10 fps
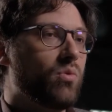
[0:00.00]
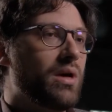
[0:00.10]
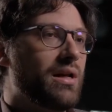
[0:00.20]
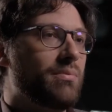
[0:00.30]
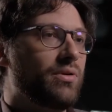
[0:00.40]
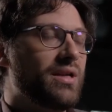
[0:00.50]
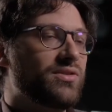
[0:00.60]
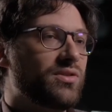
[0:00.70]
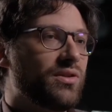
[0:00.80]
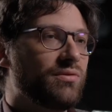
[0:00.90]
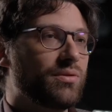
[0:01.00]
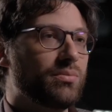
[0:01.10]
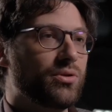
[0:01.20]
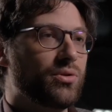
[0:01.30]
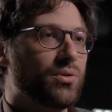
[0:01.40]
while upon exiting
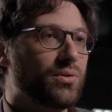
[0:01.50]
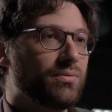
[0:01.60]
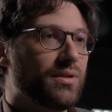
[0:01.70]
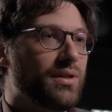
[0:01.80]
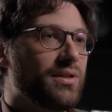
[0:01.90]
from the curve,